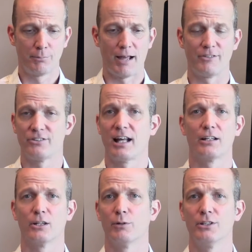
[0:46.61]
private
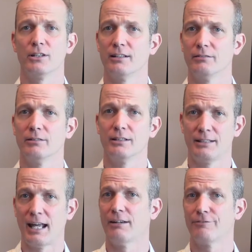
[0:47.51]
seller, what you can
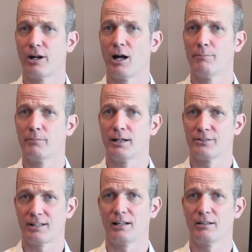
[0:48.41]
gain from
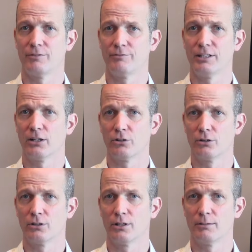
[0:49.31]
a sale of a
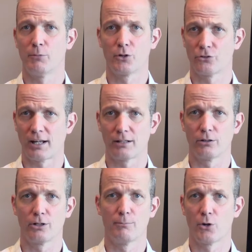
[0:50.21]
vehicle or a
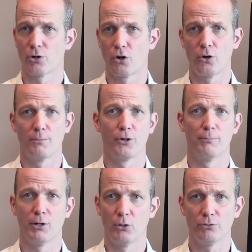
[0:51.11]
motorcycle or a motorhome or
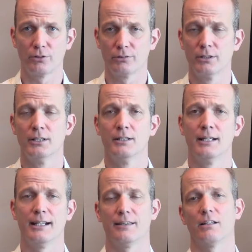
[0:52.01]
a boat,
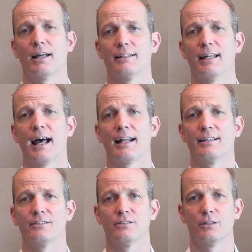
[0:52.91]
anything like that.
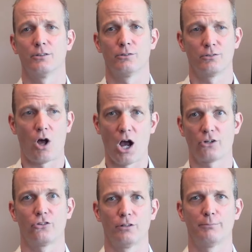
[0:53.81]
It's, it's
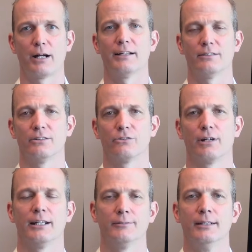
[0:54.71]
auction prices,
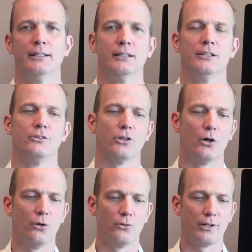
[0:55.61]
right?
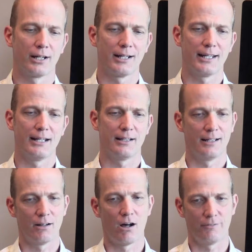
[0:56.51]
So they're going to get,
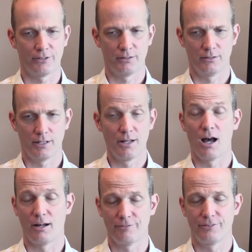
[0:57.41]
and often
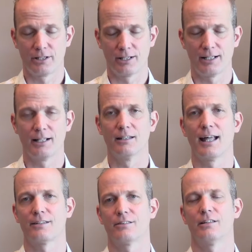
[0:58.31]
enough, they're going to get
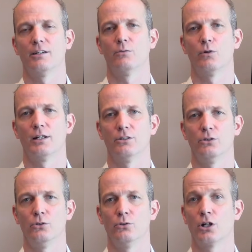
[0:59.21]
less than what
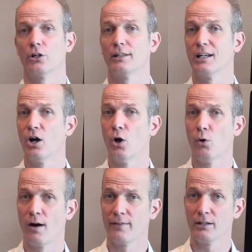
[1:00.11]
you currently
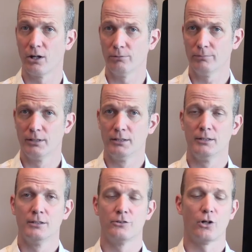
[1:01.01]
owe on the loan.
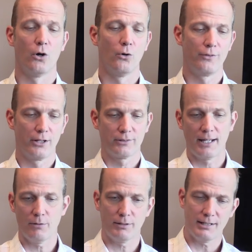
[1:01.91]
So they'll
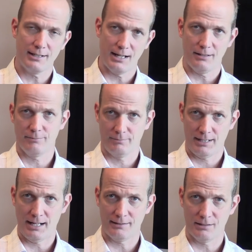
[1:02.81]
take what they get
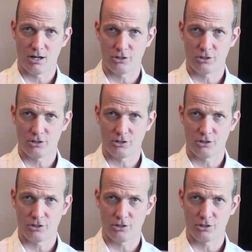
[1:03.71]
at the